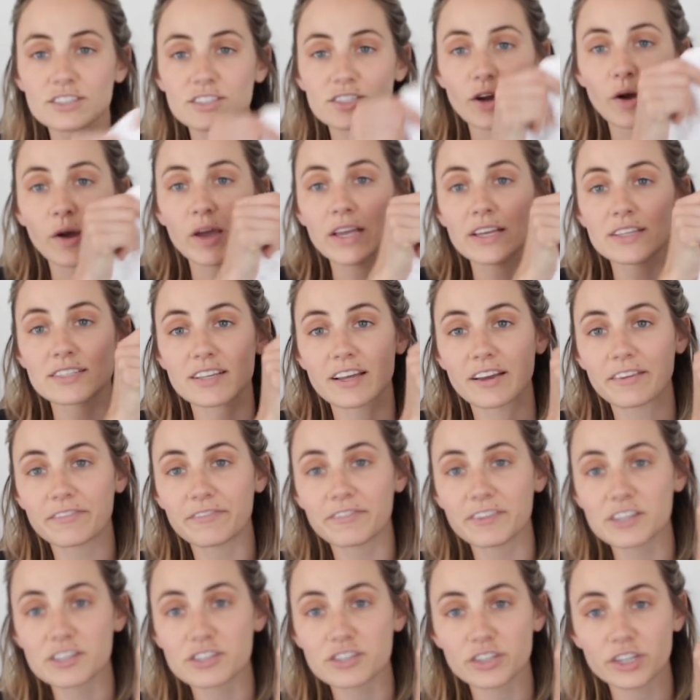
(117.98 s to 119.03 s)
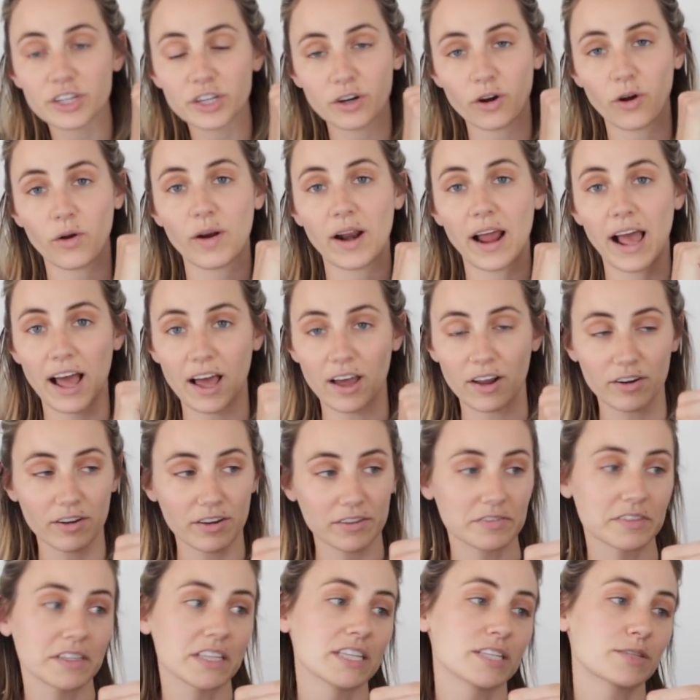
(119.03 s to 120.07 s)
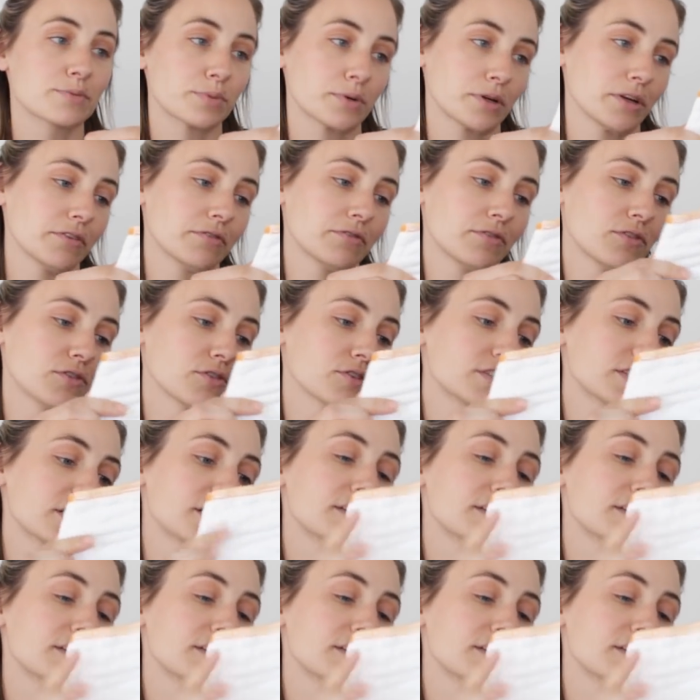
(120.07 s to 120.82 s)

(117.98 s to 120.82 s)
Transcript: So he's officially grown out of these pre-folds.